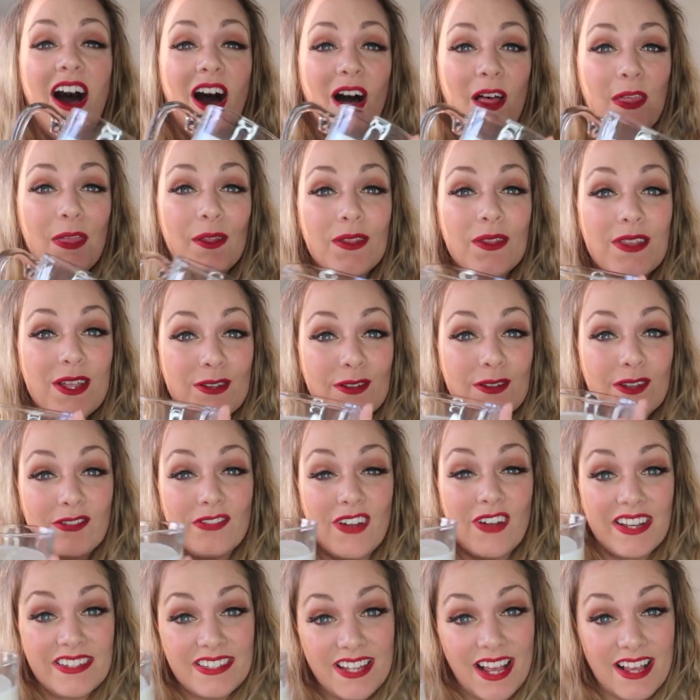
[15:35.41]
I thought this was
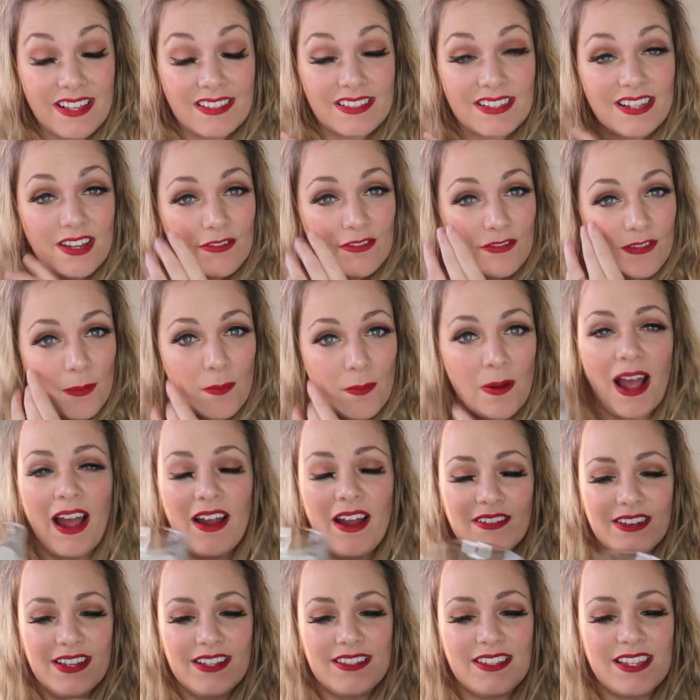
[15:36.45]
fantastic for a
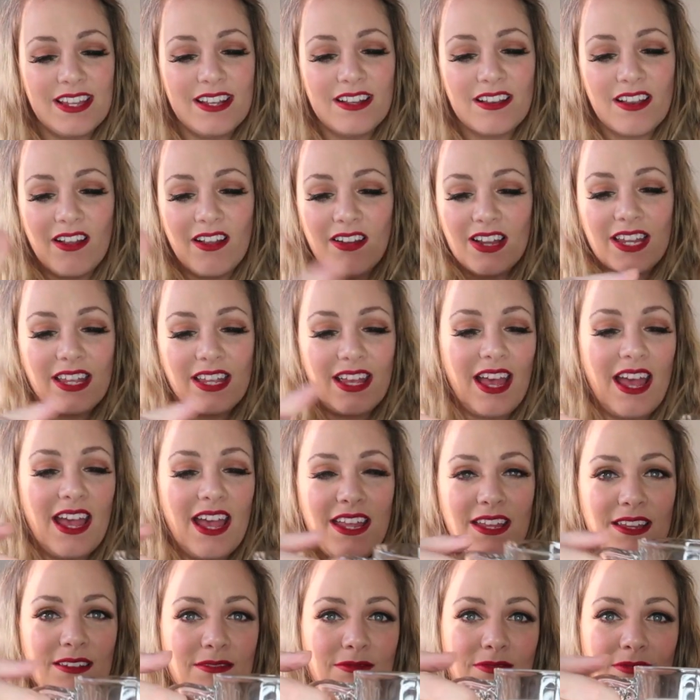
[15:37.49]
pound. It's in like
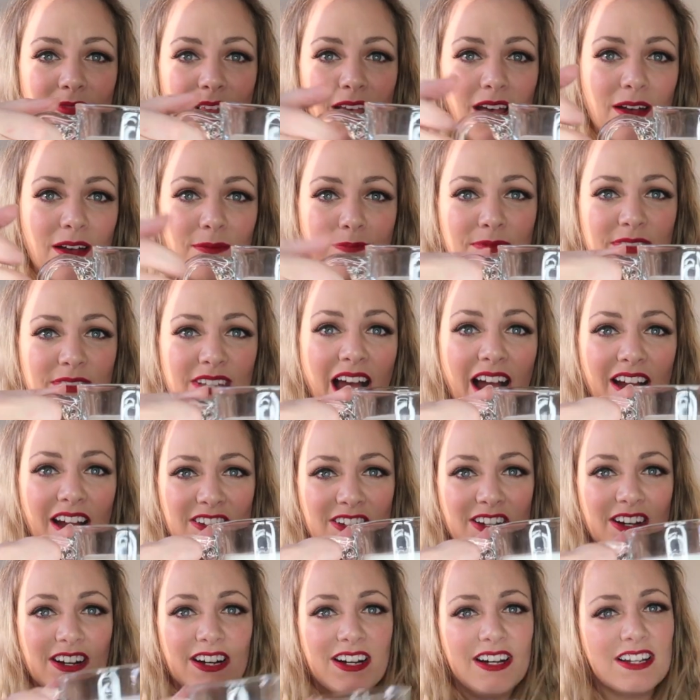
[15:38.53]
a
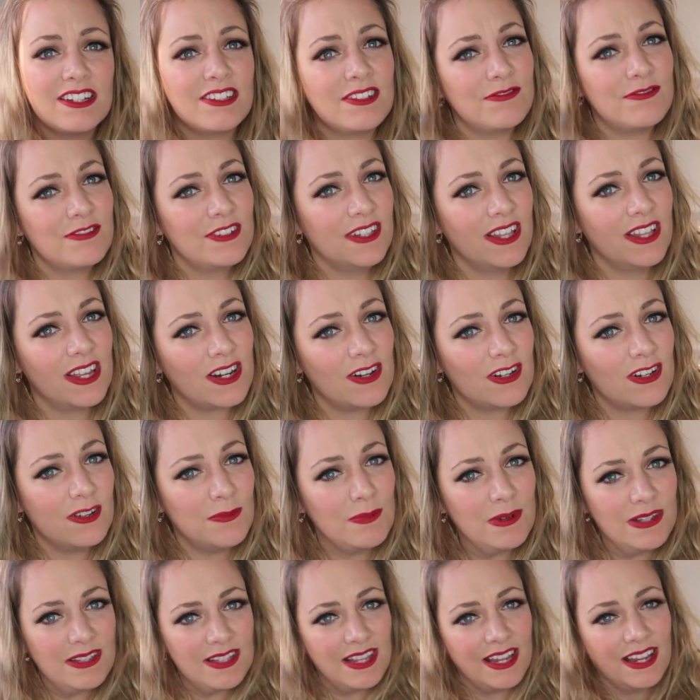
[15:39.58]
tankard. I feel like I
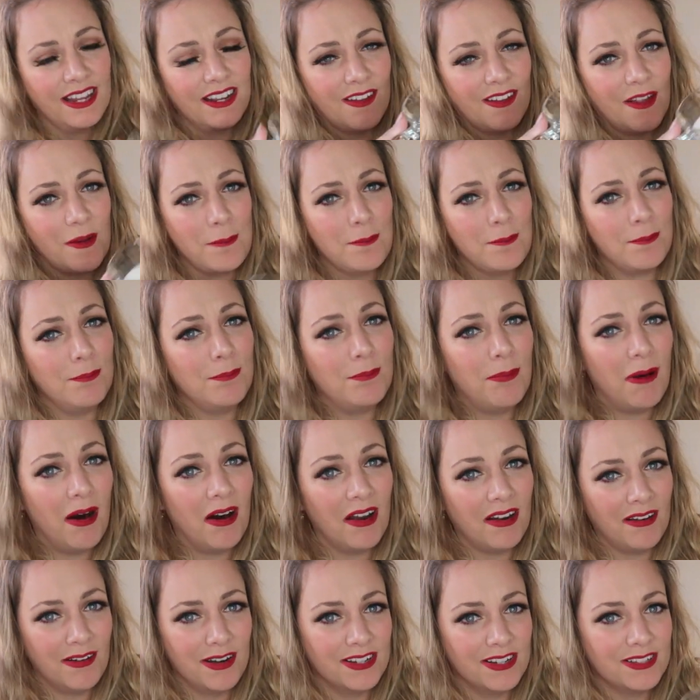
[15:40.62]
should be singing like
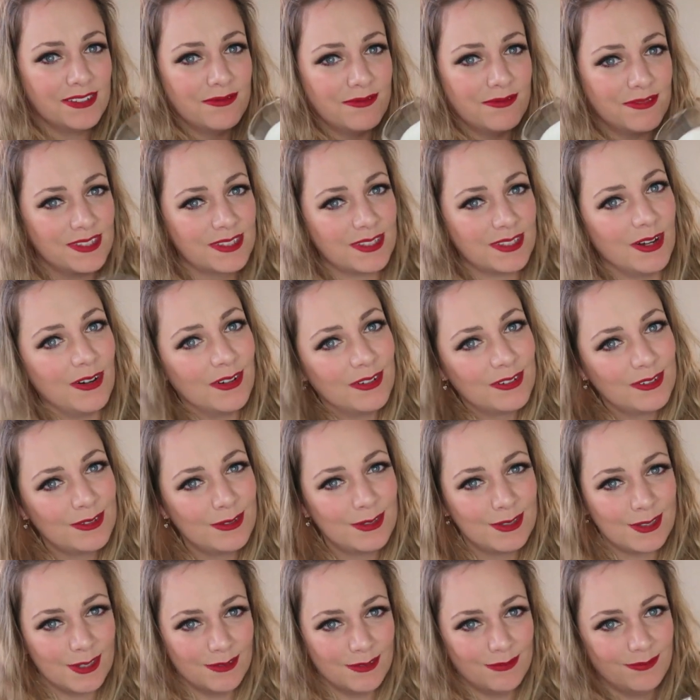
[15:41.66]
pirate
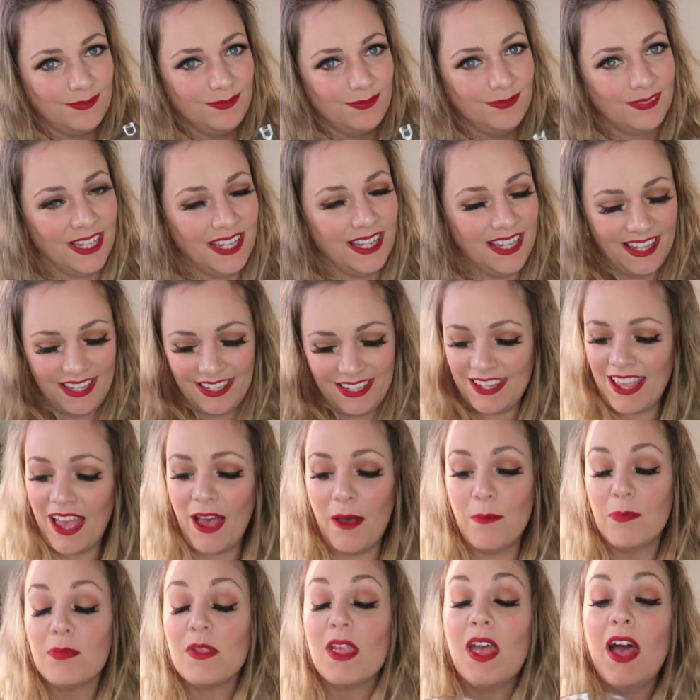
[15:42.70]
songs and
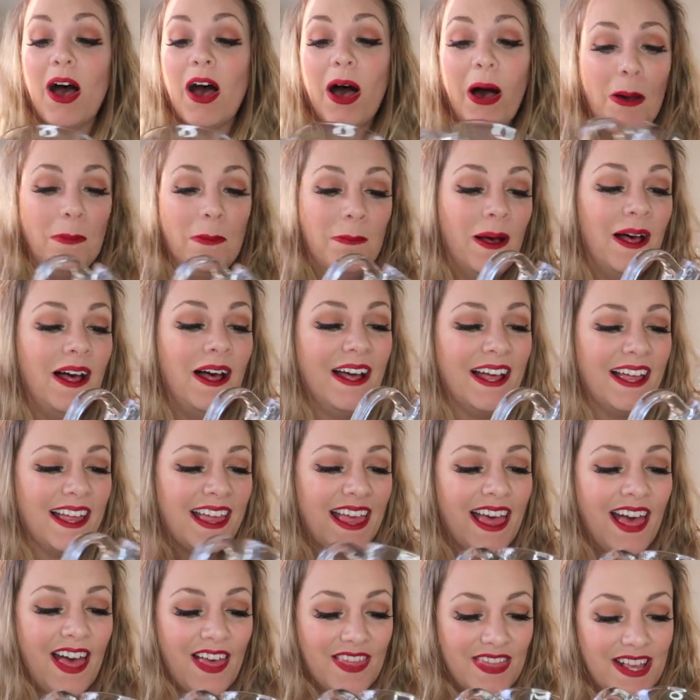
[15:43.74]
yeah.
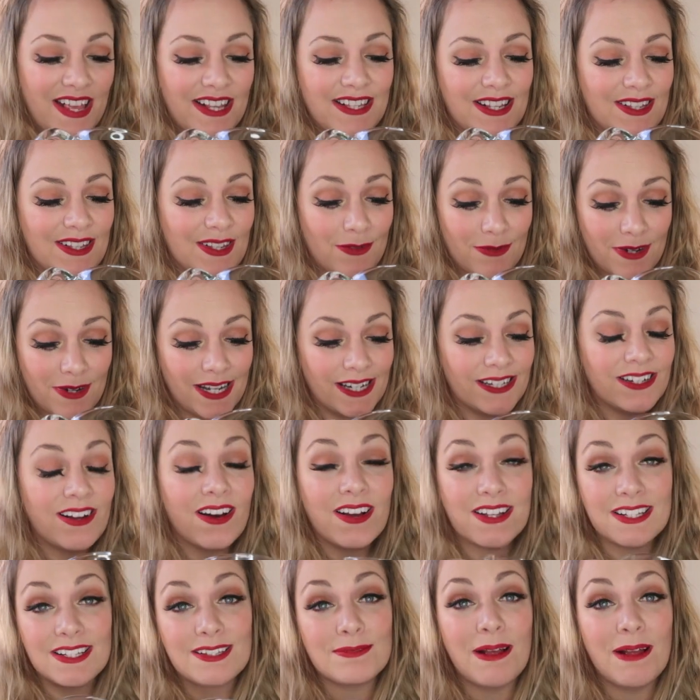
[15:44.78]
This is a really
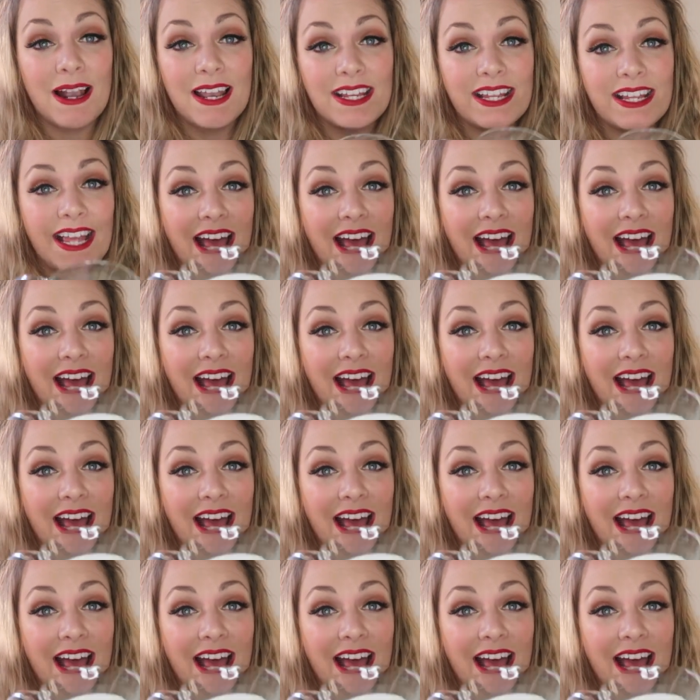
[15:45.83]
nice smelling